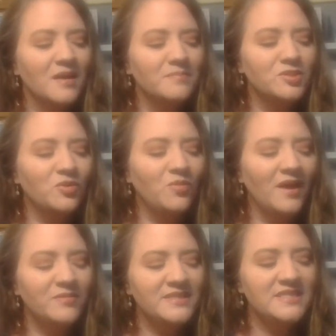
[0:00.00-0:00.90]
So
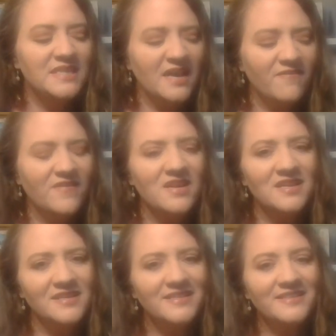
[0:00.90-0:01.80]
I would
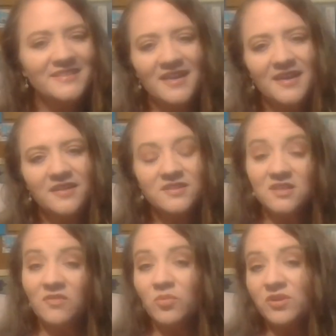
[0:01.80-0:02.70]
definitely say the
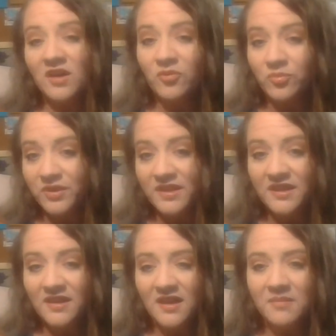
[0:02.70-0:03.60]
sophomore novel
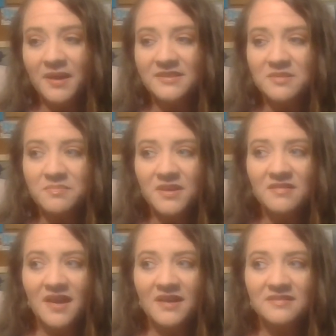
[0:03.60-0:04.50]
really hasn't
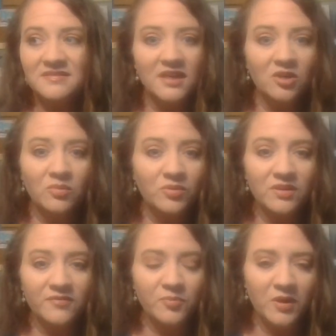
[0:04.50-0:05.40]
been that
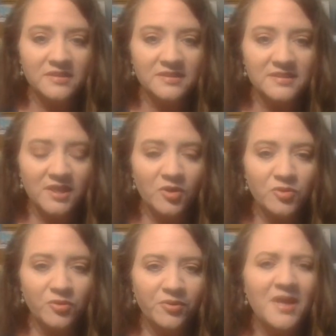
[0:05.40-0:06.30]
terrible of a process to go
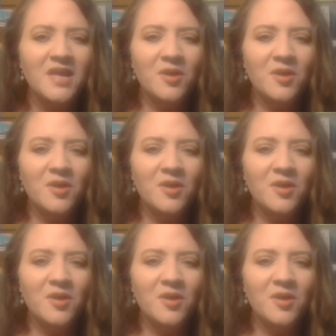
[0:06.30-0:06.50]
through,